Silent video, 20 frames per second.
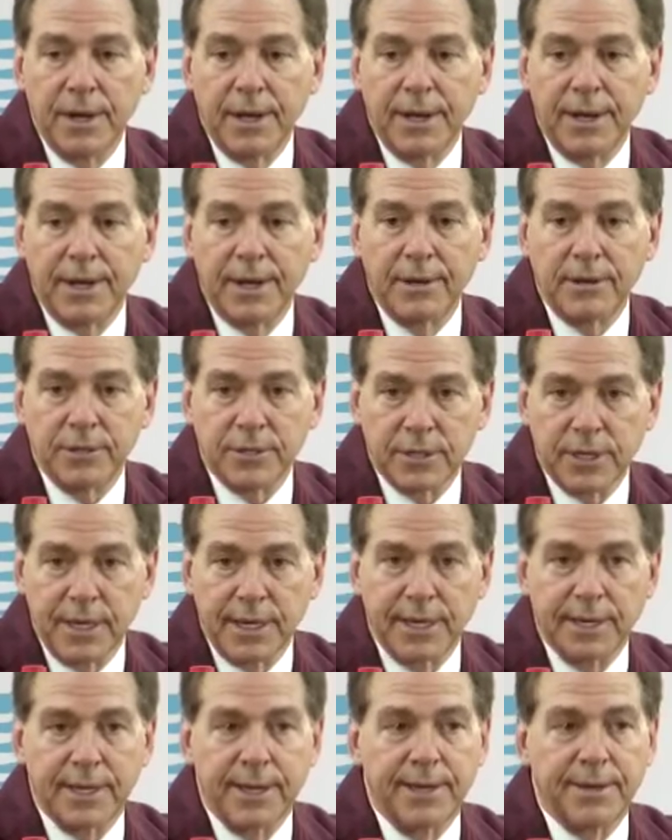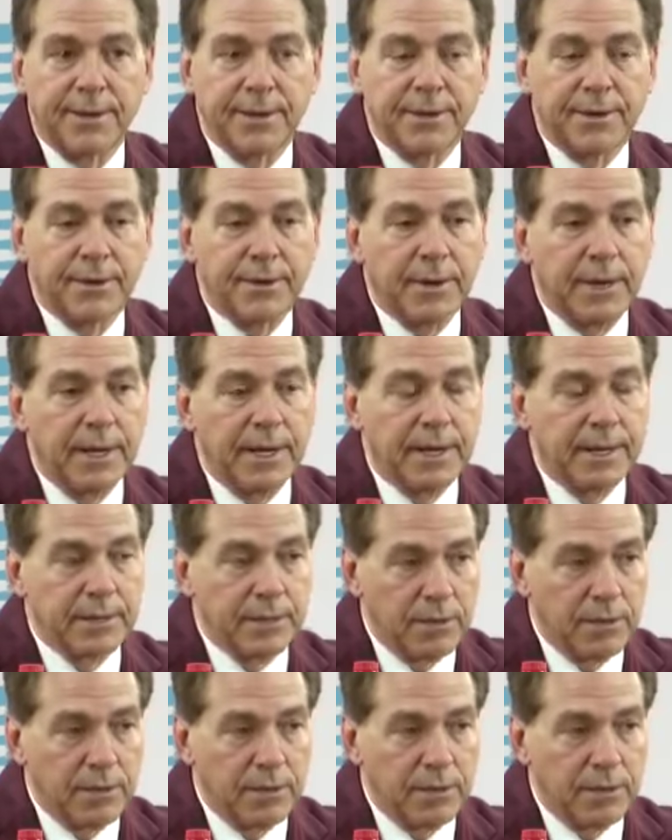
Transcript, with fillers: uh, who stay together uh,